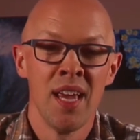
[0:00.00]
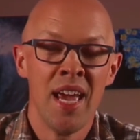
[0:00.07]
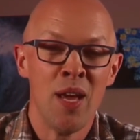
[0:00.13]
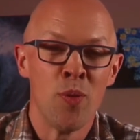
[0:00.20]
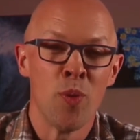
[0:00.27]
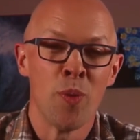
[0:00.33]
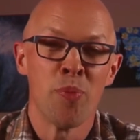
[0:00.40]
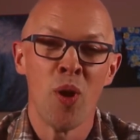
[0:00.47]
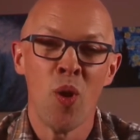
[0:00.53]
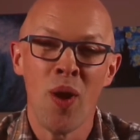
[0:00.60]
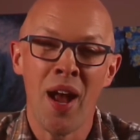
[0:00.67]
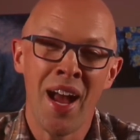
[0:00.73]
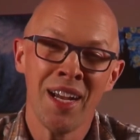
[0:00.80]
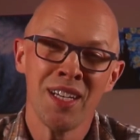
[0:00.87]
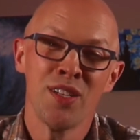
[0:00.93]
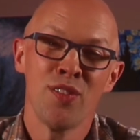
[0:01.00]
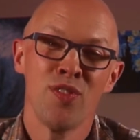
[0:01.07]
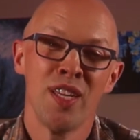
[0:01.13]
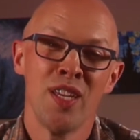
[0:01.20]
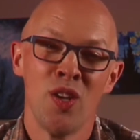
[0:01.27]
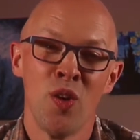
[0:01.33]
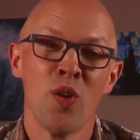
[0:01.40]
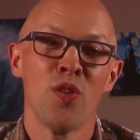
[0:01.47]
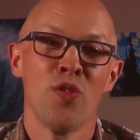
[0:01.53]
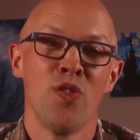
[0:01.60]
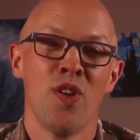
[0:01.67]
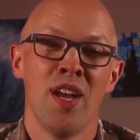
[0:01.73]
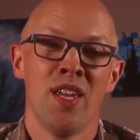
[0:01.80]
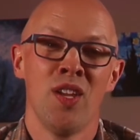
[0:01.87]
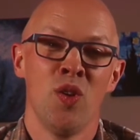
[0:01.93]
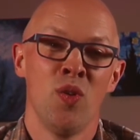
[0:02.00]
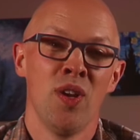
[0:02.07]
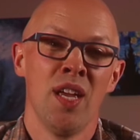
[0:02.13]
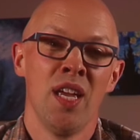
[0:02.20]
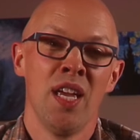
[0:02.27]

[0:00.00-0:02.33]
and will proactively notify you